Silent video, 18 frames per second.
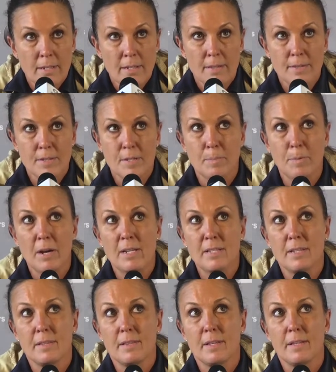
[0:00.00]
The
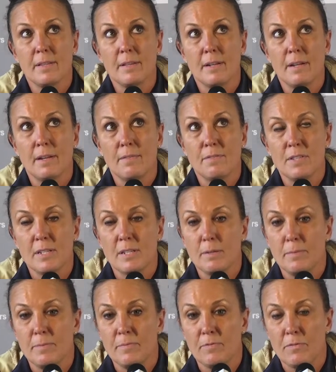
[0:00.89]
surprising thing that I've
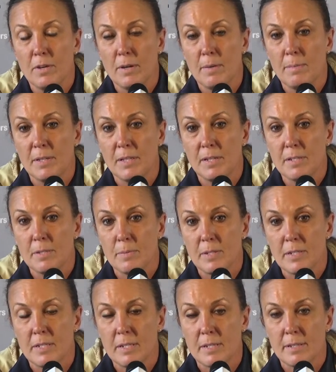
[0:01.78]
seen from
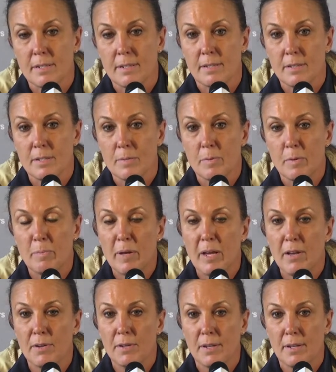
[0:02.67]
Elizabeth Dixon and Elizabeth
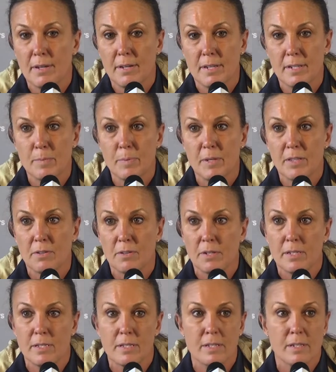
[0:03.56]
Balogun has been their
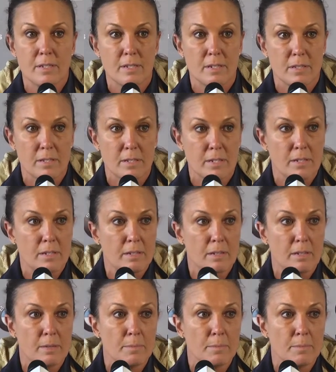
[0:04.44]
consistency.